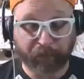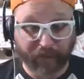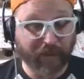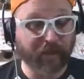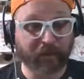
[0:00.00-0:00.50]

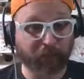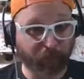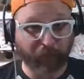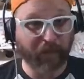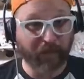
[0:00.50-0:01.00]
beating
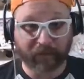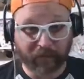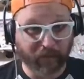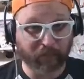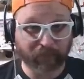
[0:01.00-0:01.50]
beating
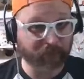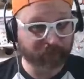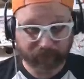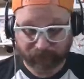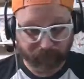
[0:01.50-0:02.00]
them
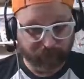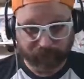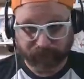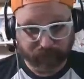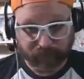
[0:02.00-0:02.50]

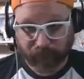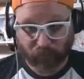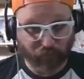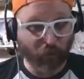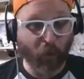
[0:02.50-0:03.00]

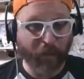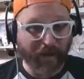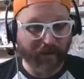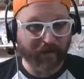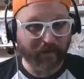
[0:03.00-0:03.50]
so
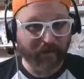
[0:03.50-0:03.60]
bad.